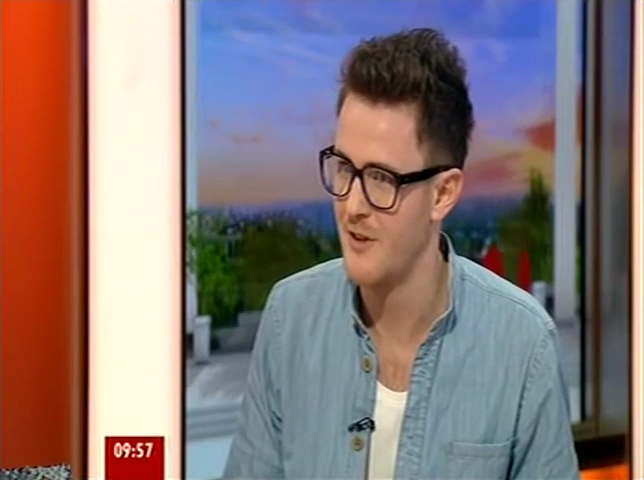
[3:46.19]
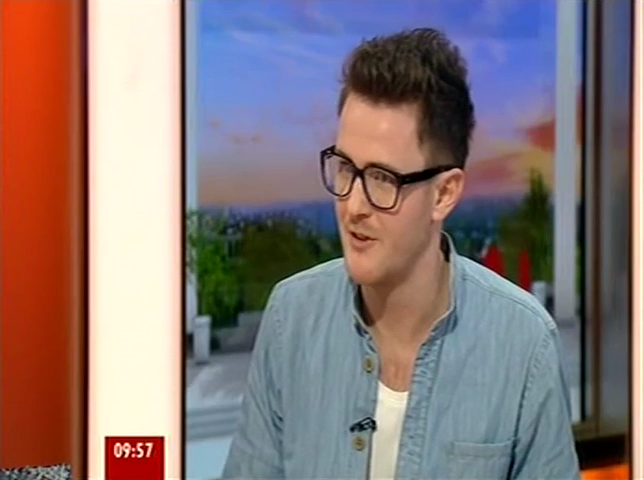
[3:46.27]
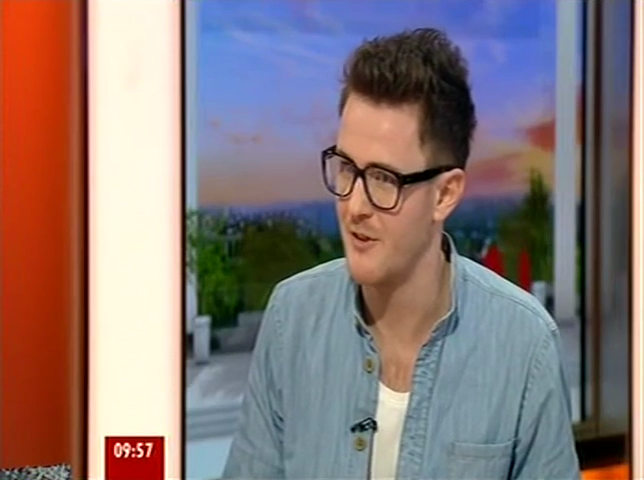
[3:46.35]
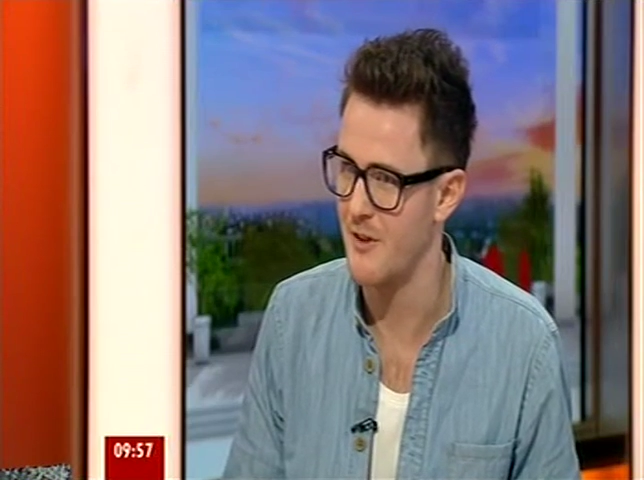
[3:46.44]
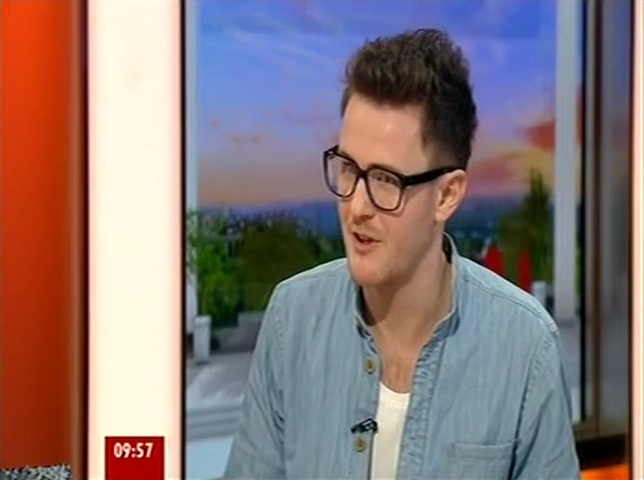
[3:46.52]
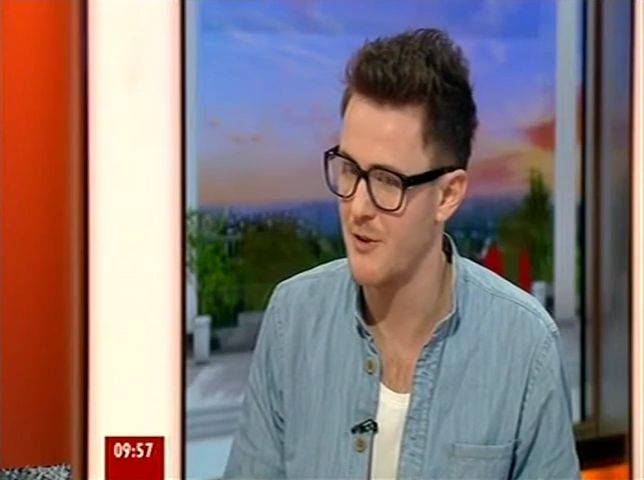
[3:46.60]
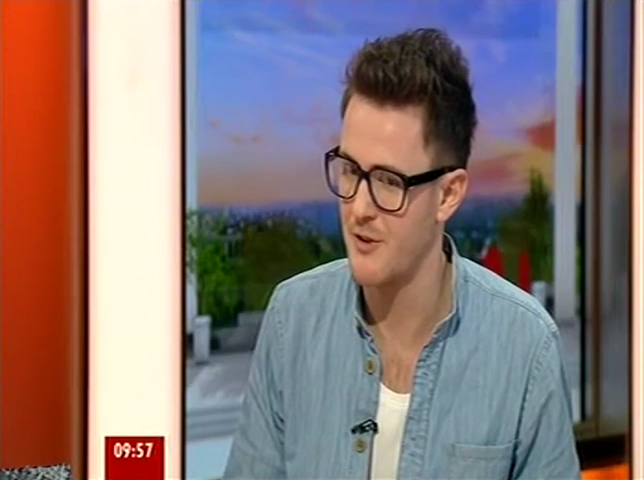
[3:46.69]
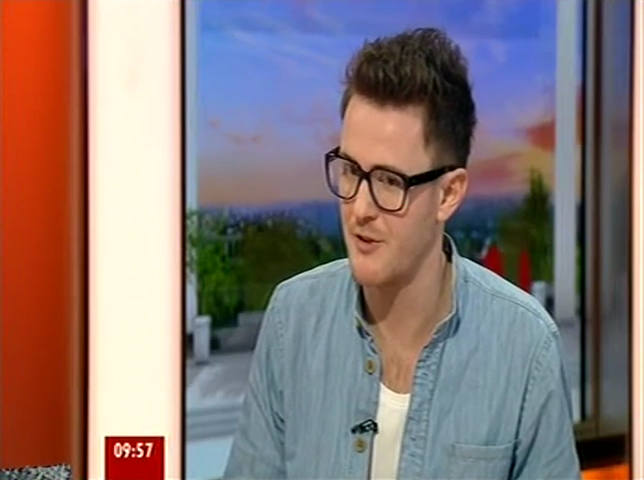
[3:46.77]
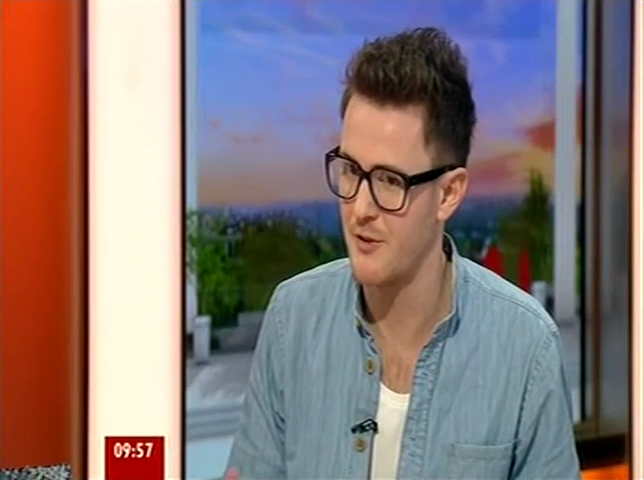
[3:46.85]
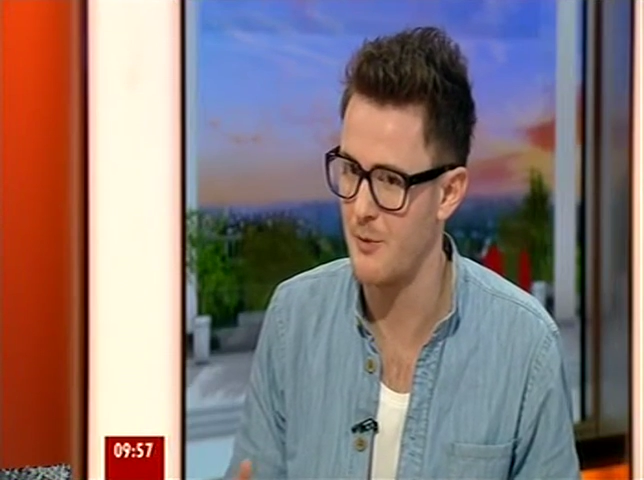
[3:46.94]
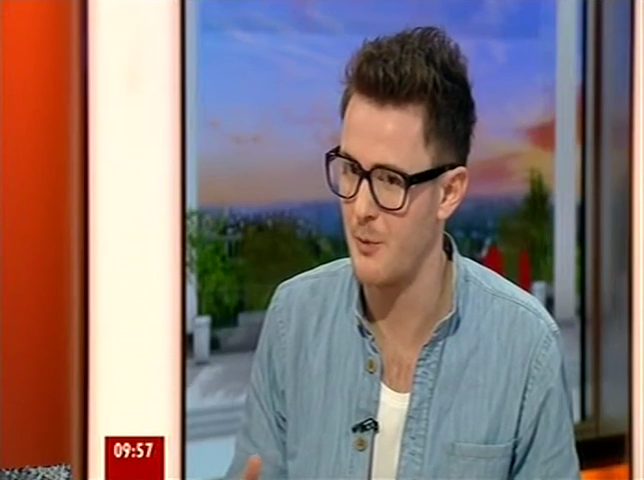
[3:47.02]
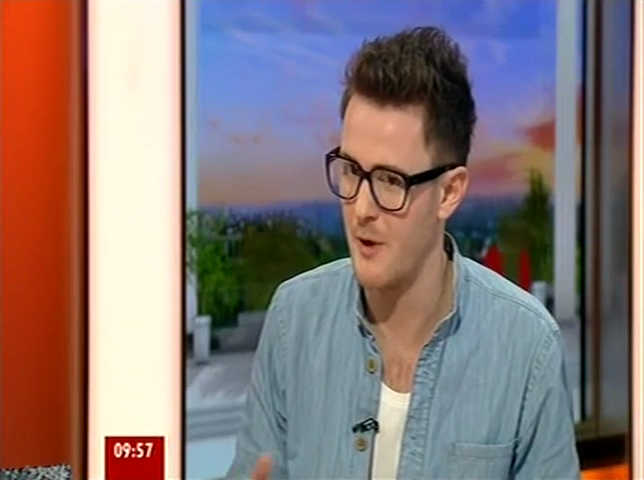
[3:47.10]
so
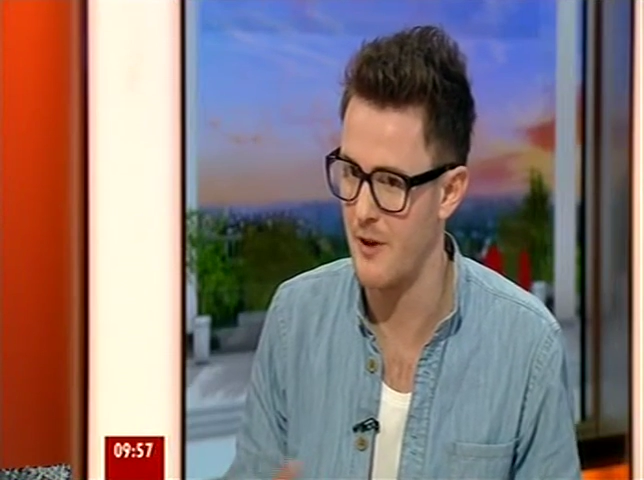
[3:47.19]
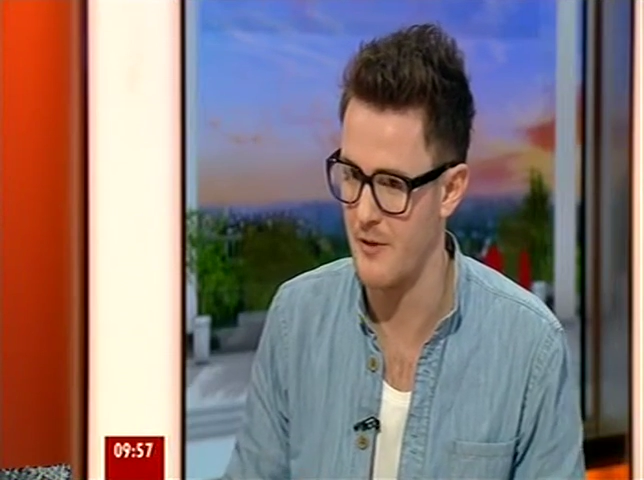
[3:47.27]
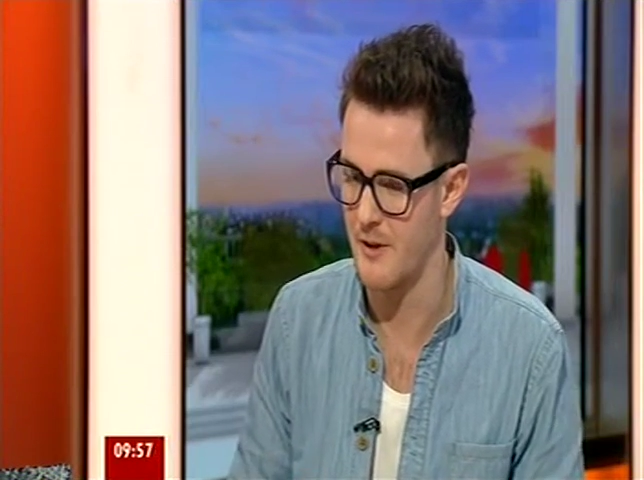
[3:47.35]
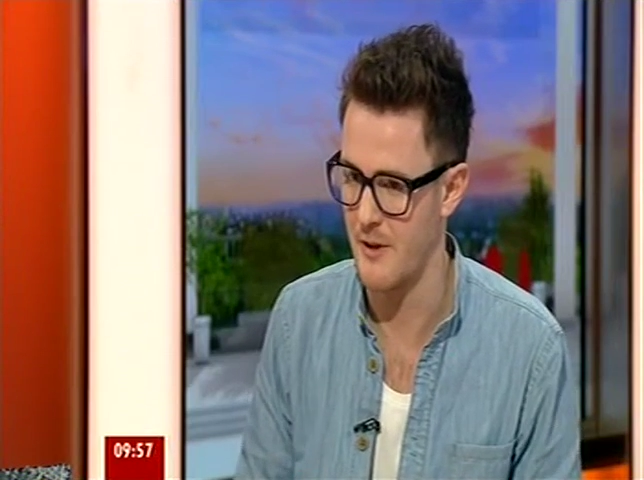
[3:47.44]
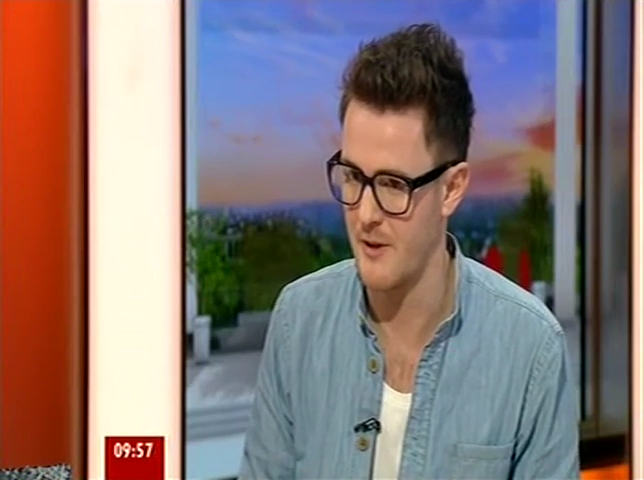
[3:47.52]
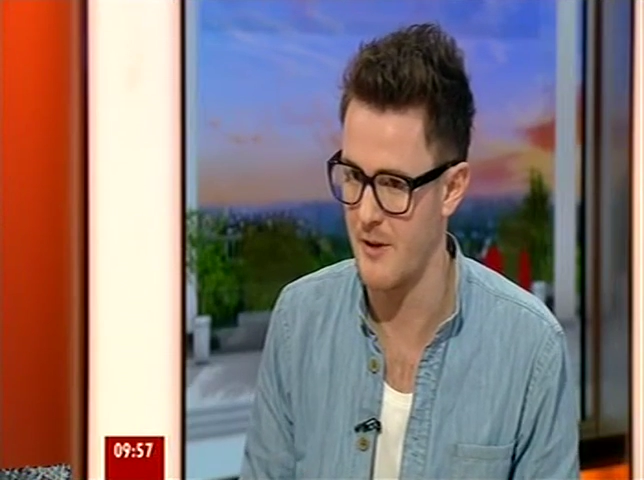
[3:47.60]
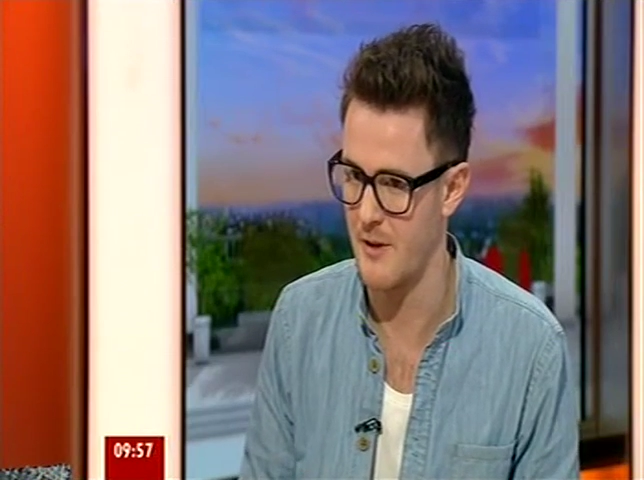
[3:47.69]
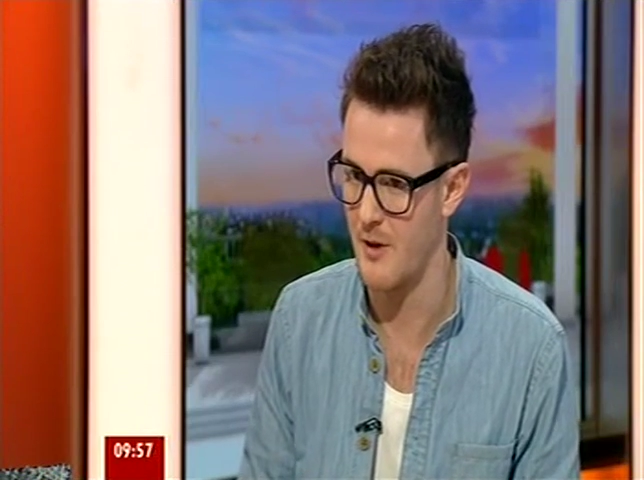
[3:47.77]
that's why I think